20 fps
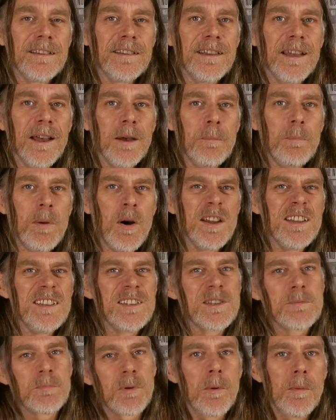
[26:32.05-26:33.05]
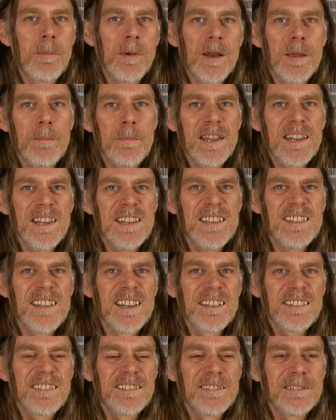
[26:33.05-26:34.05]
Yeah, pine's probably a bit
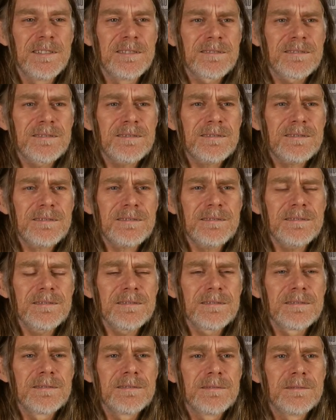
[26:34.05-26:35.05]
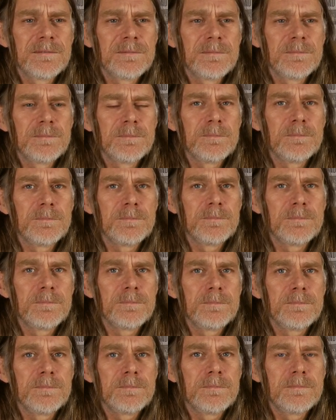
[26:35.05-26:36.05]
easier. So there's a very... if people want to see,
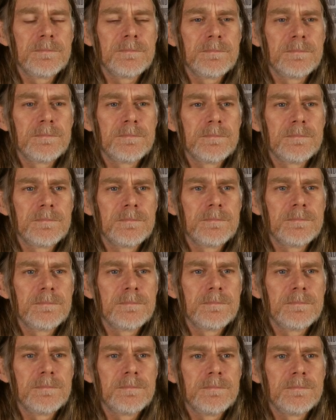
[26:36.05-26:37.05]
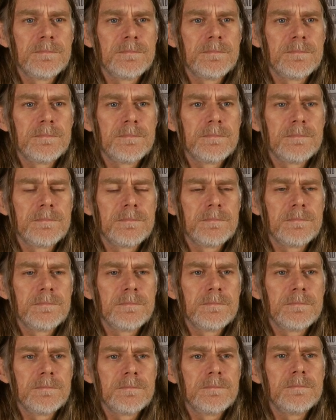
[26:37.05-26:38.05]
there's a little discussion
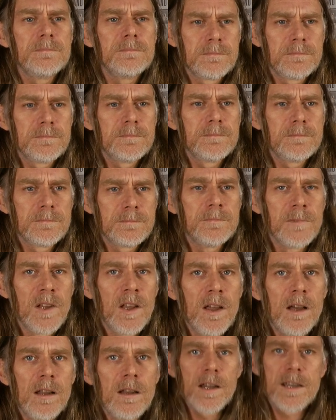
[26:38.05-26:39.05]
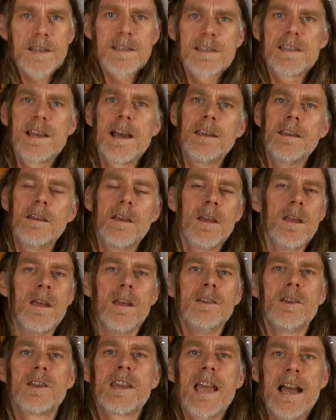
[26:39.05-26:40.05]
about jigsaws in the comments. Like I say,
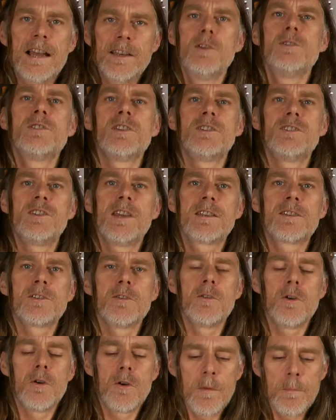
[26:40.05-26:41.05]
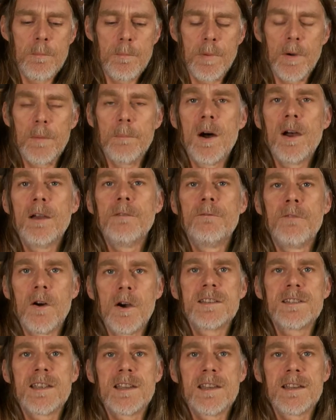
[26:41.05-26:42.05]
you can use a jigsaw, but my
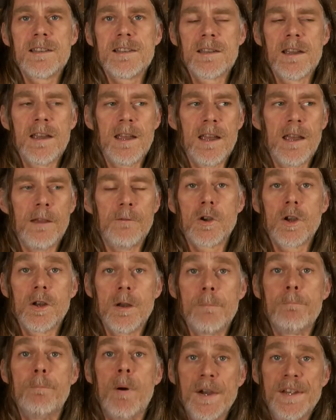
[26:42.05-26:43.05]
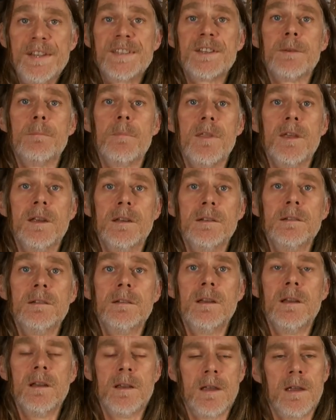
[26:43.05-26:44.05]
advice is, if you're going to buy something,
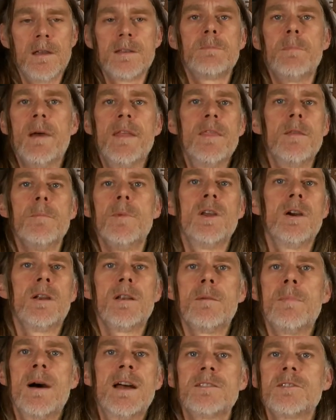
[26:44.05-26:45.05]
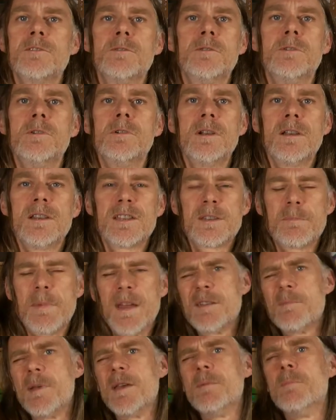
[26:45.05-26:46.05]
spend the money on a bandsaw.
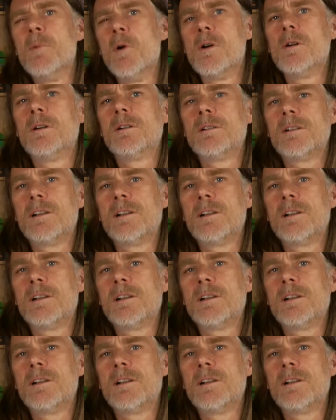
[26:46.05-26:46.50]
Spend a bit more.